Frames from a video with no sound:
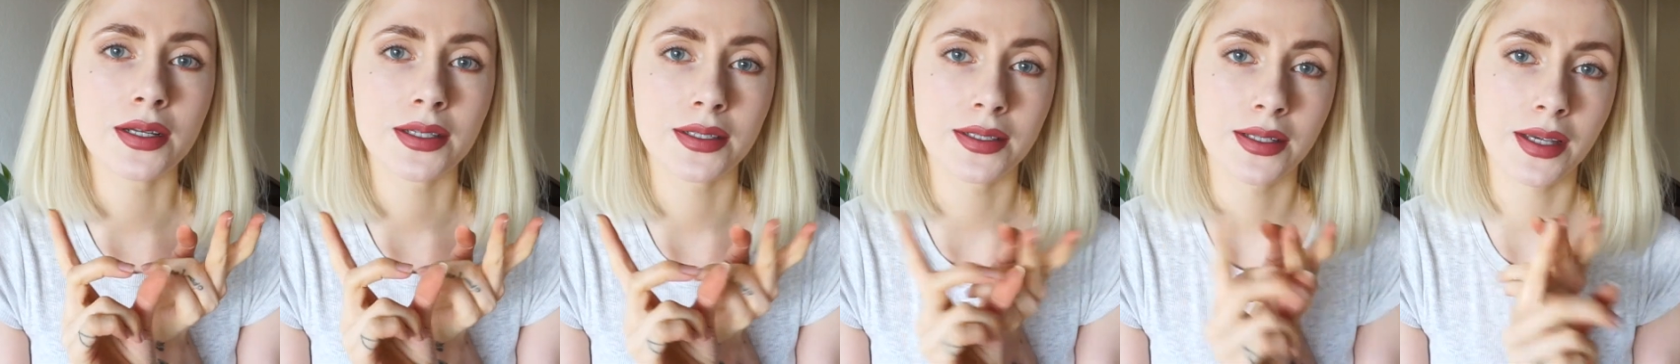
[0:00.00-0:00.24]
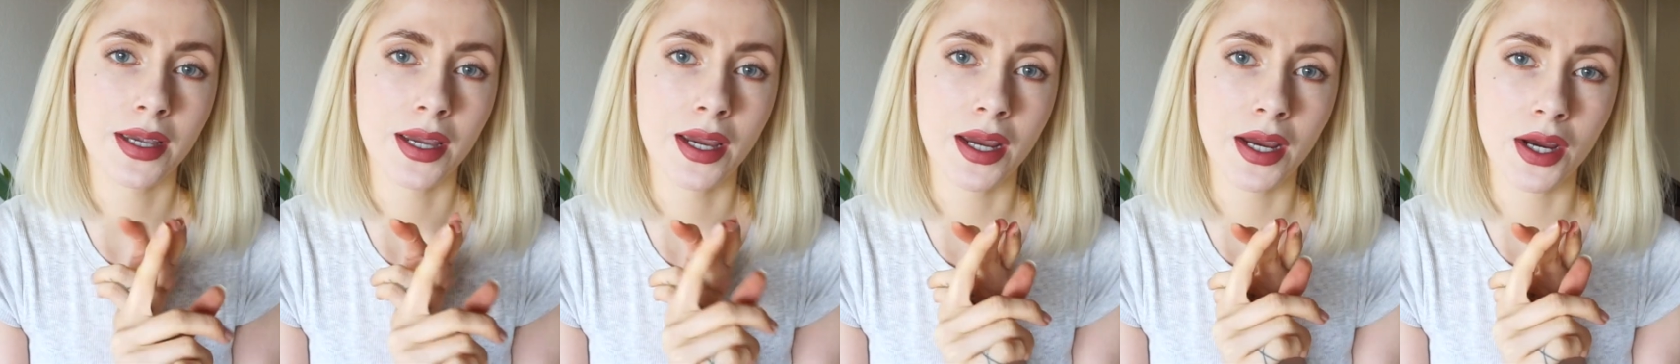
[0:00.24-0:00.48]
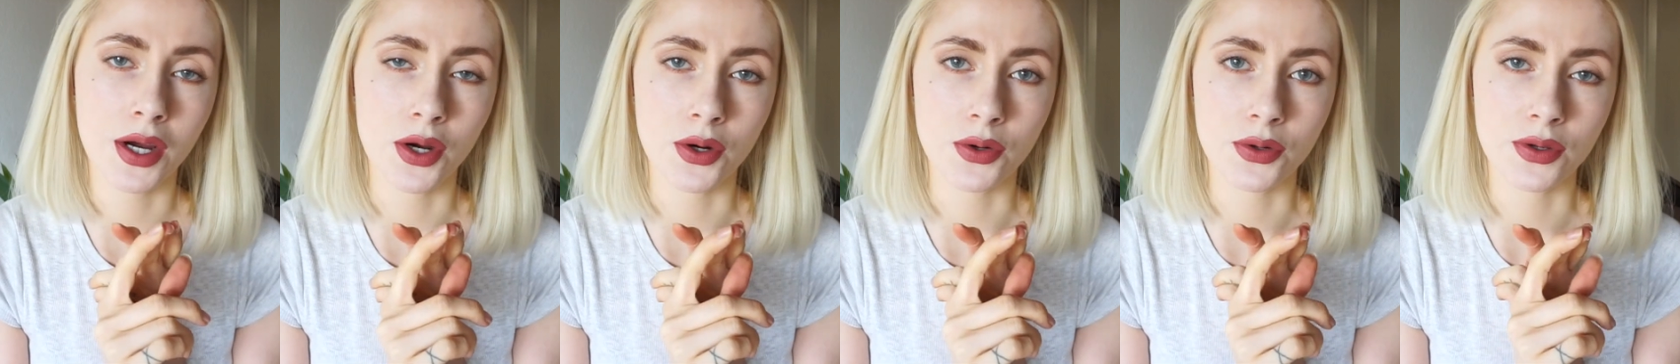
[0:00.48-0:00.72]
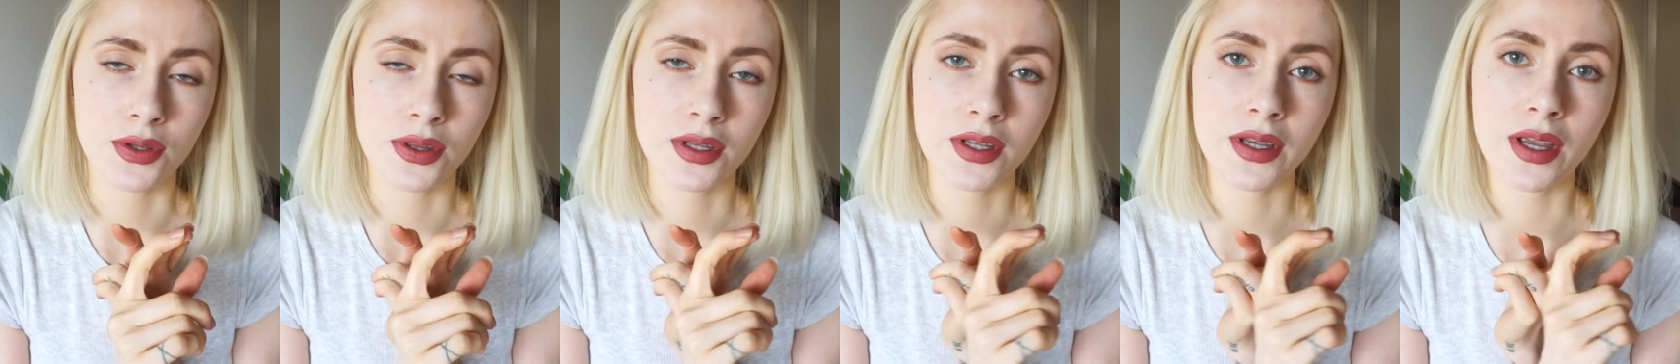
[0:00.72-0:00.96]

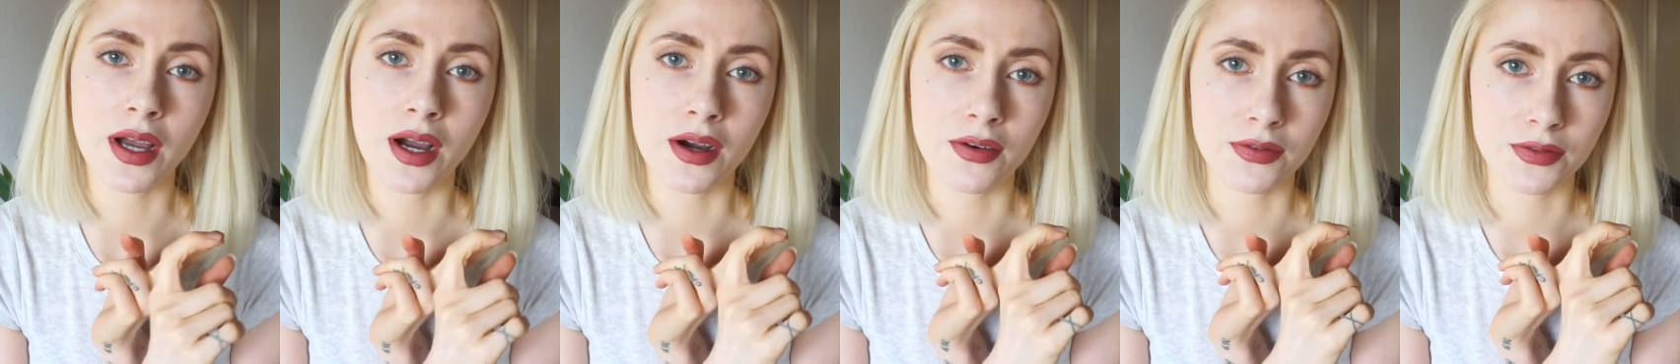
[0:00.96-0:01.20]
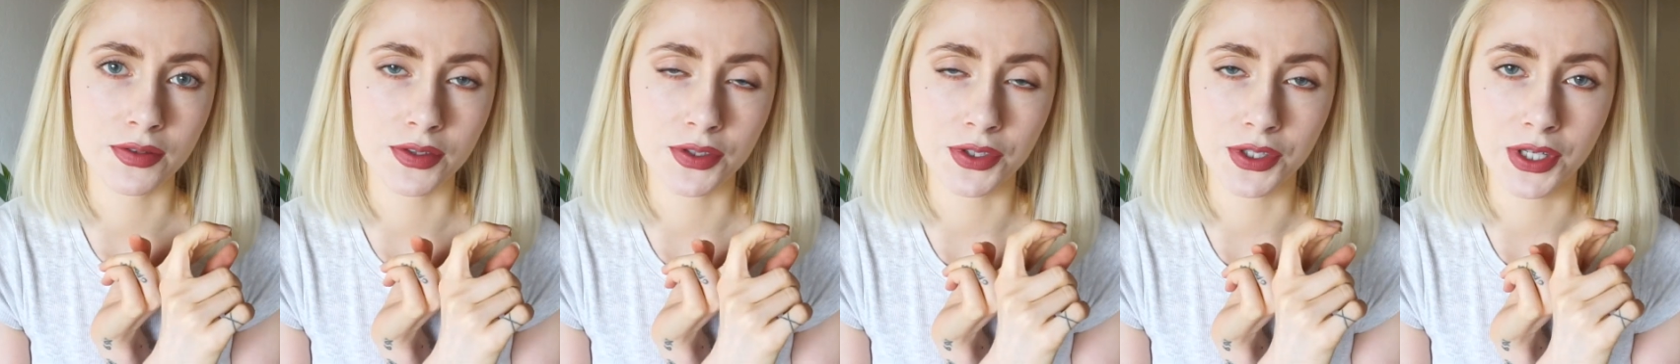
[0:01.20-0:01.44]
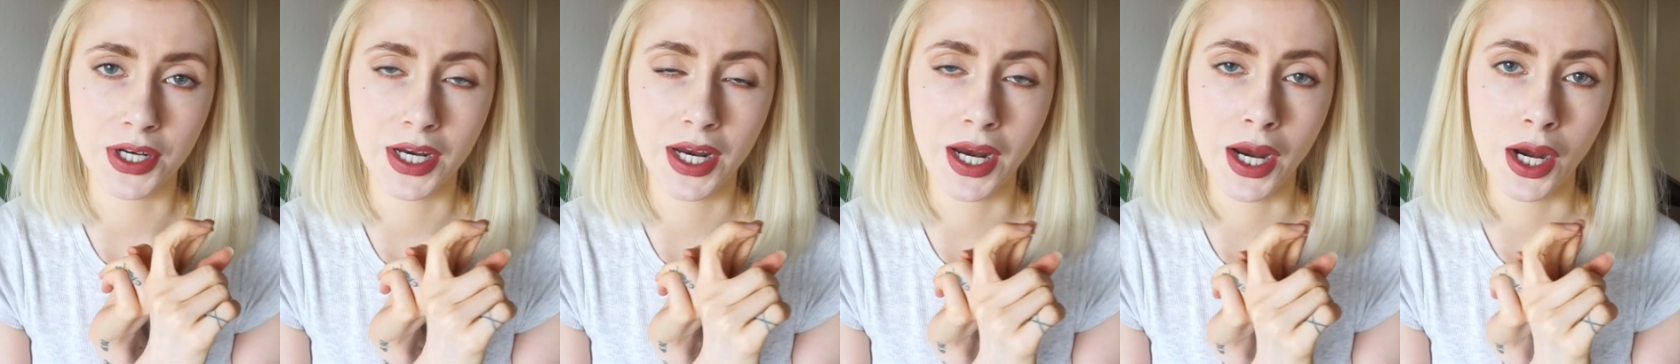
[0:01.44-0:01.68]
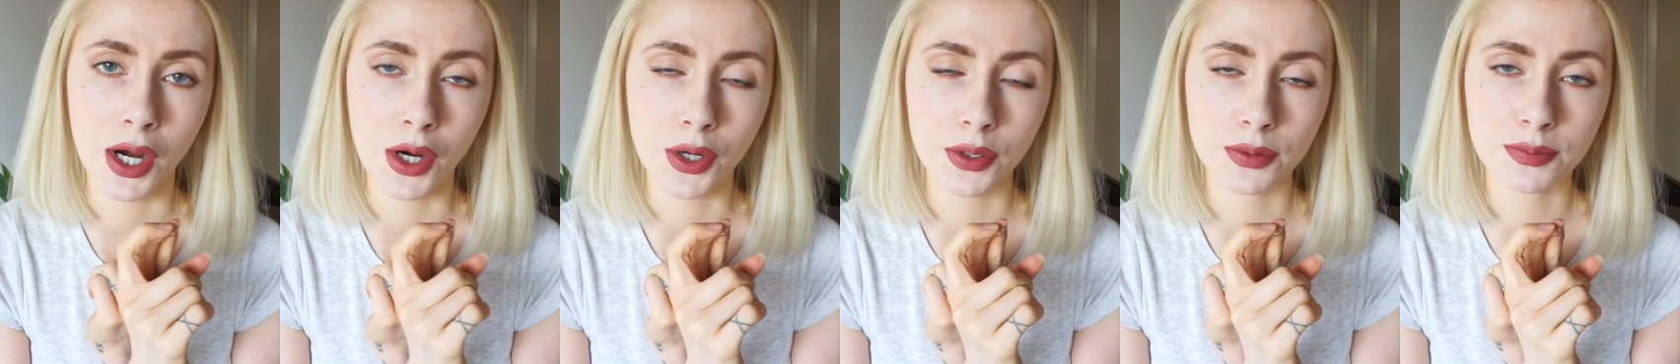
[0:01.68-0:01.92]
care, the
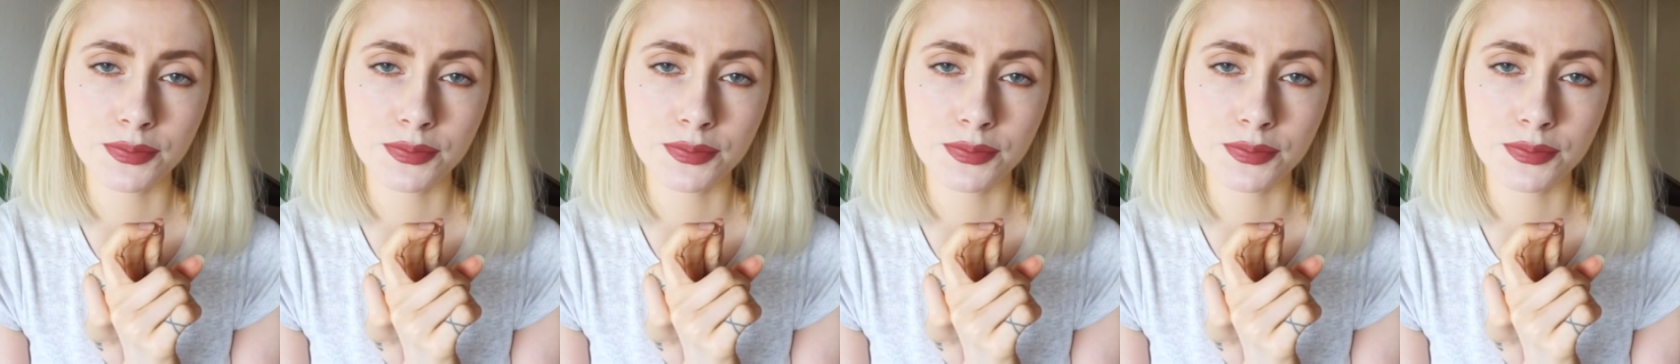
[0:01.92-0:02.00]
aftercare.